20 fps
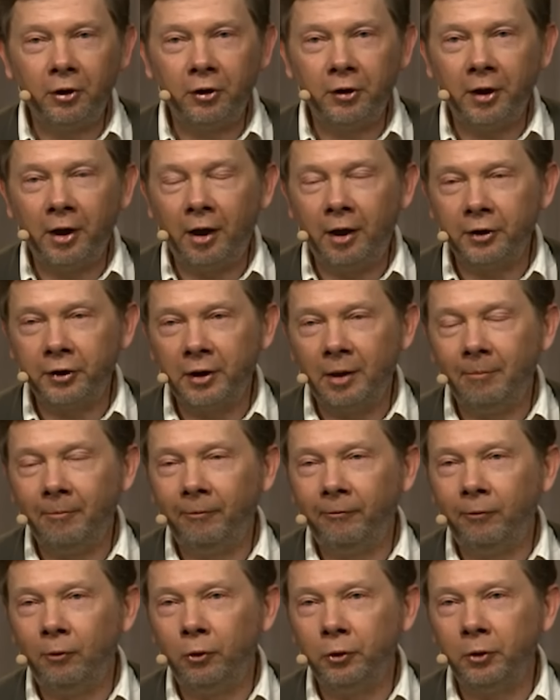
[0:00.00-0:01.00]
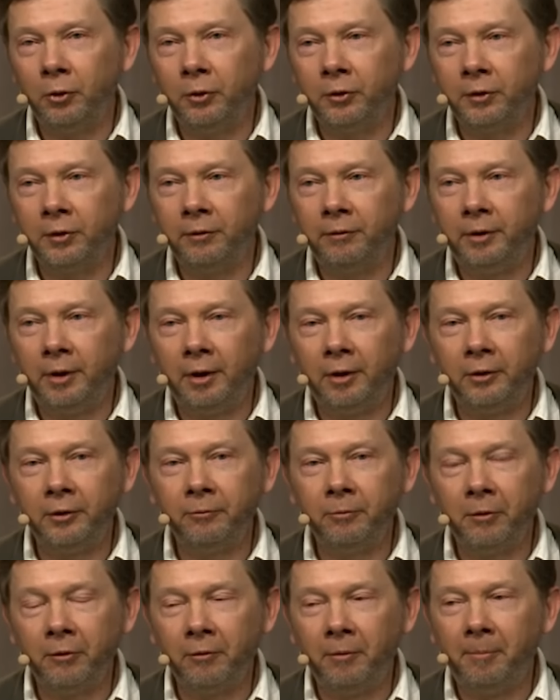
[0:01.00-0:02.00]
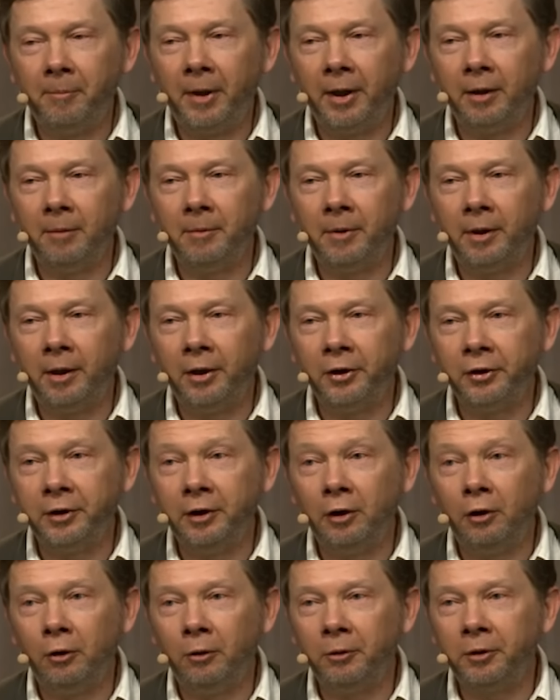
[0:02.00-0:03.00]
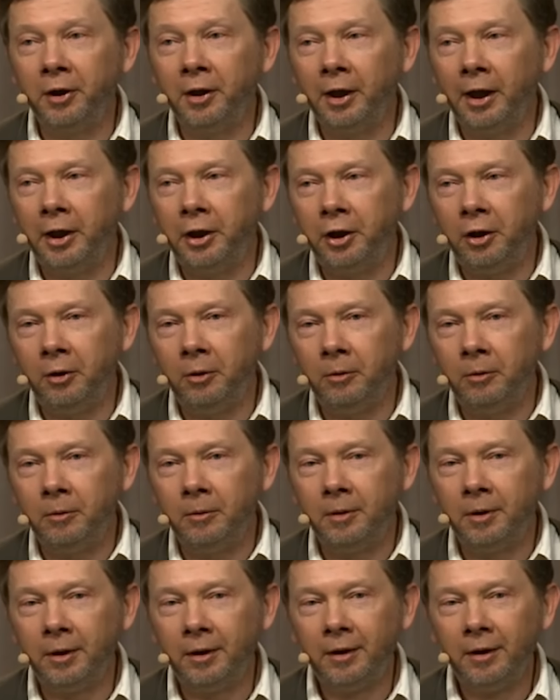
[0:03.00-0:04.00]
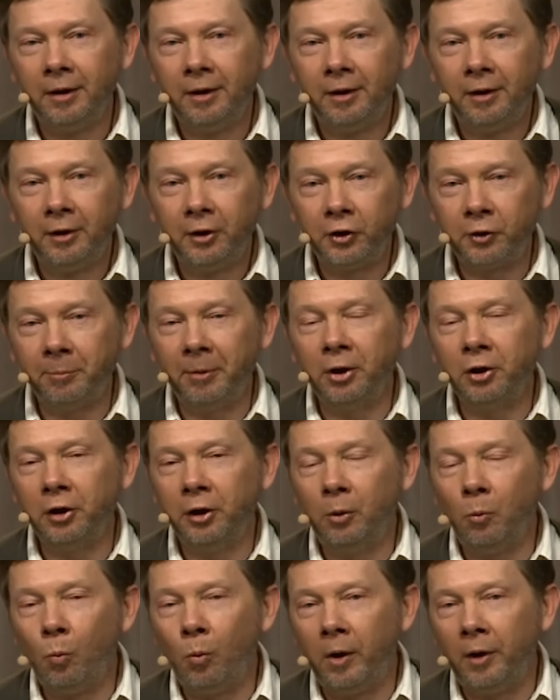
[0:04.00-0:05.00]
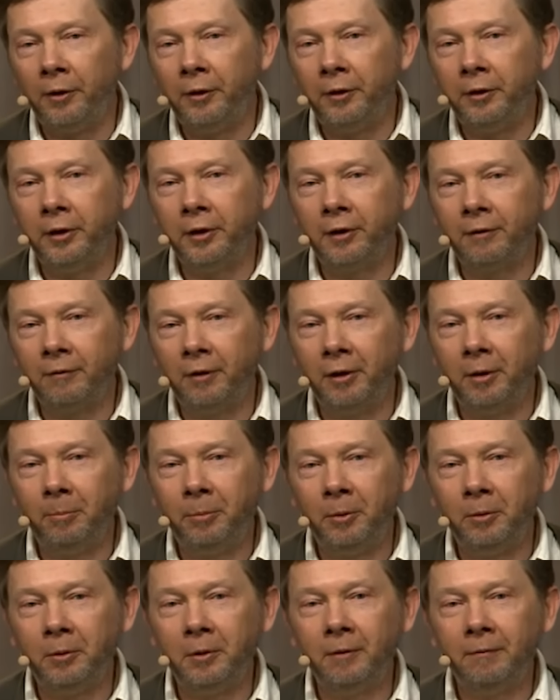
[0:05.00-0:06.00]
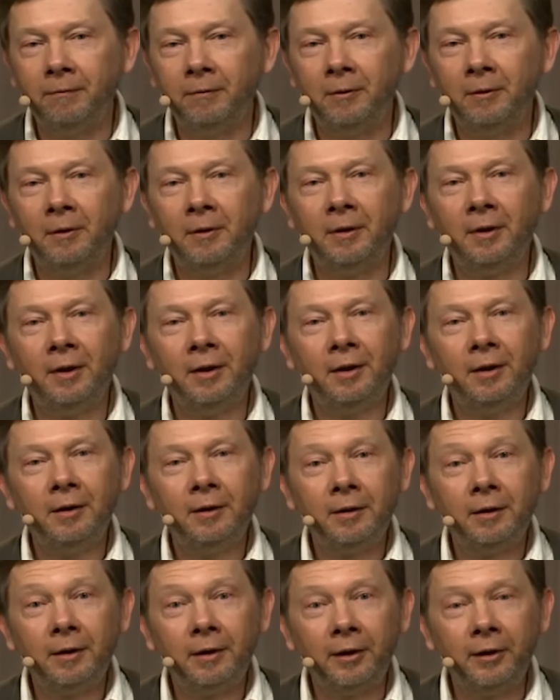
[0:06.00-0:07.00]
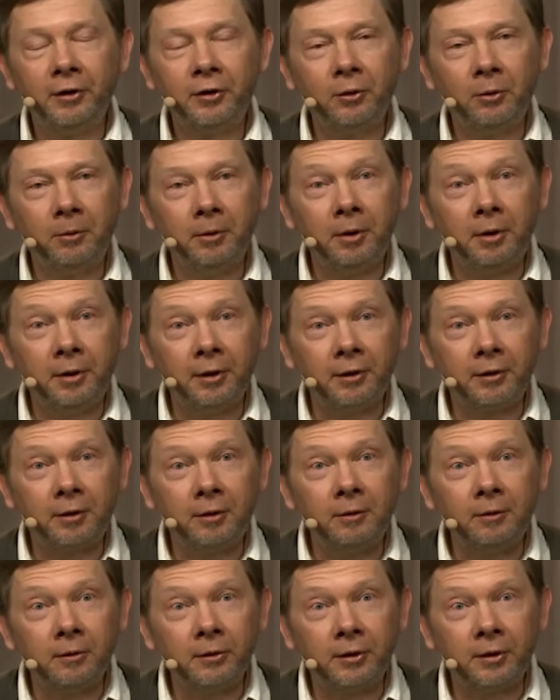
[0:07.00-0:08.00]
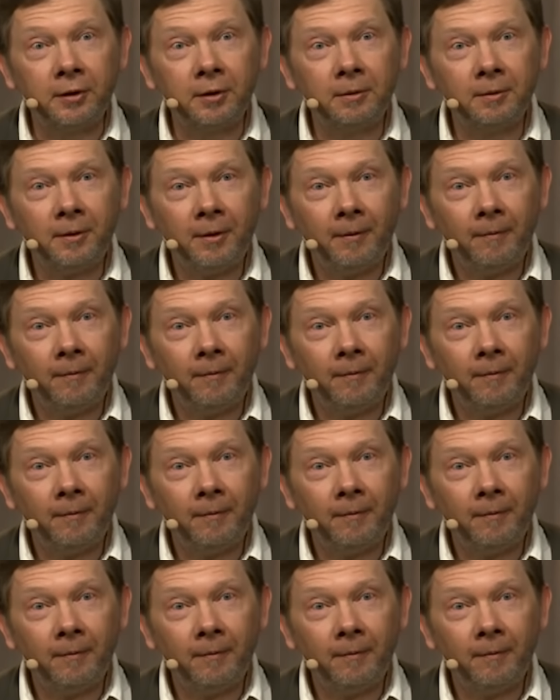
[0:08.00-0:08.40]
there are some photos around with Ramana Maharshi looking at you especially one that's very beautiful. And so he just looks.